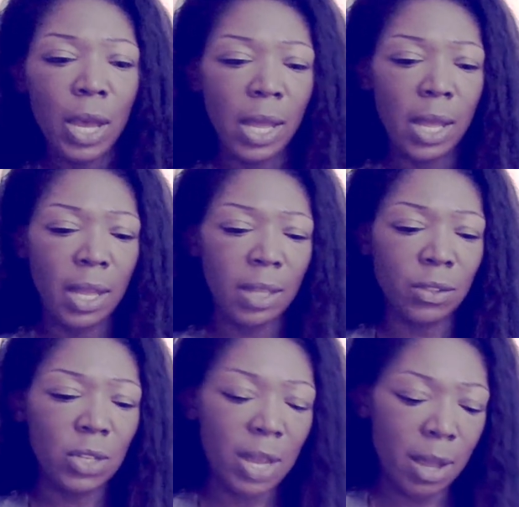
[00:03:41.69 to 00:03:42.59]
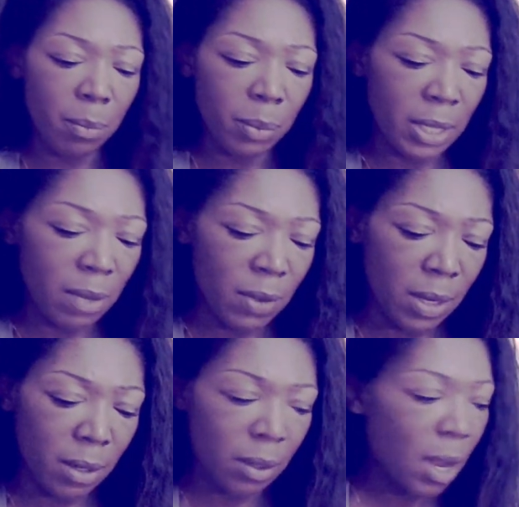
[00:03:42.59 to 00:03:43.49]
uh, to not believe
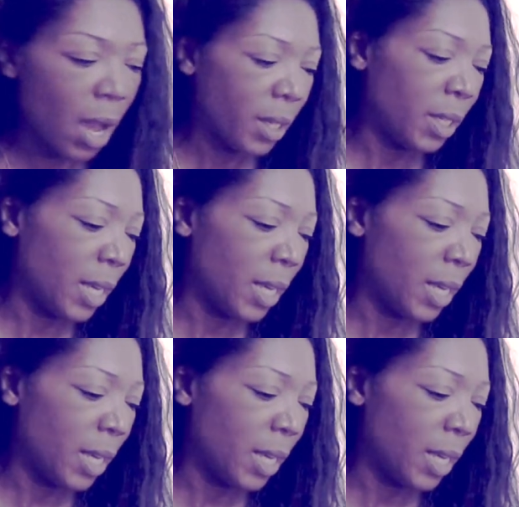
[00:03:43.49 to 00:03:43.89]
in cotton